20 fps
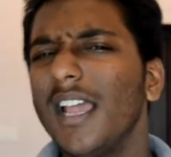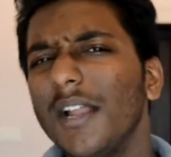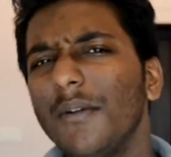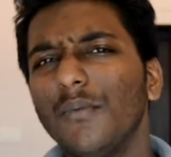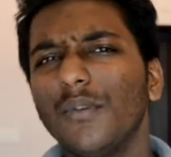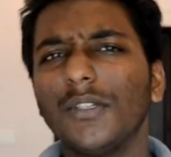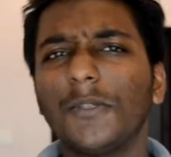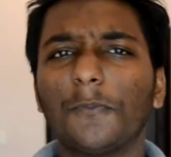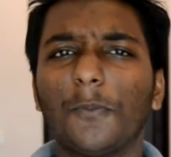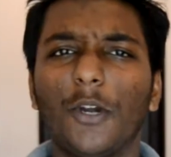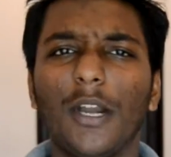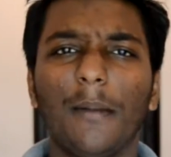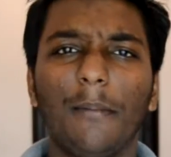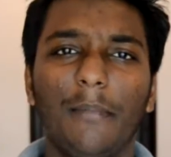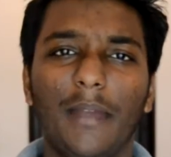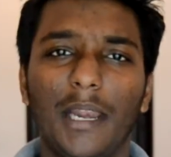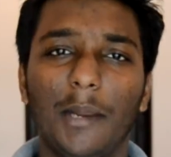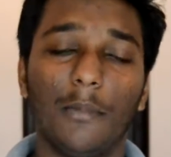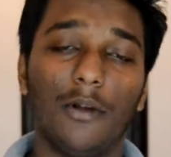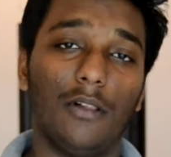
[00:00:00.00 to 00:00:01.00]
it was pretty
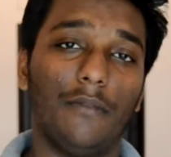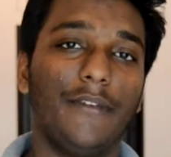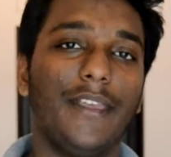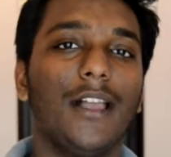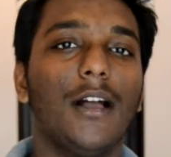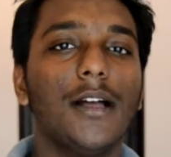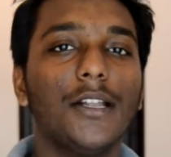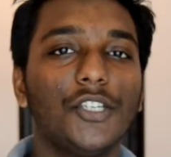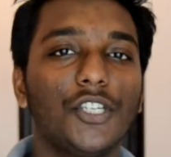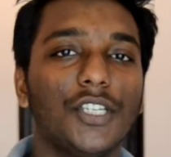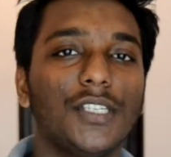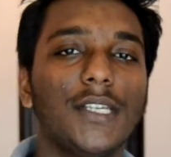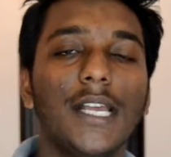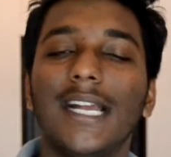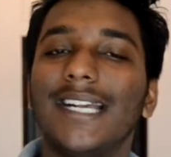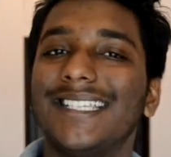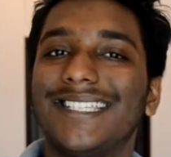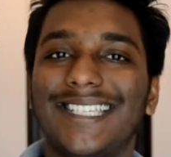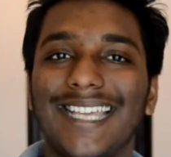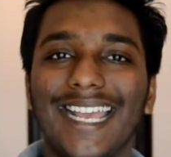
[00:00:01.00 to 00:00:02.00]
minimal. We can't
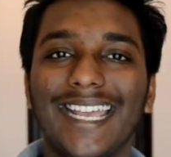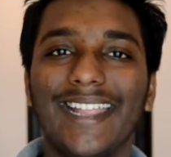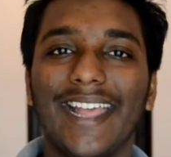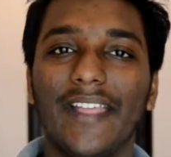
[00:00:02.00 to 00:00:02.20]
just say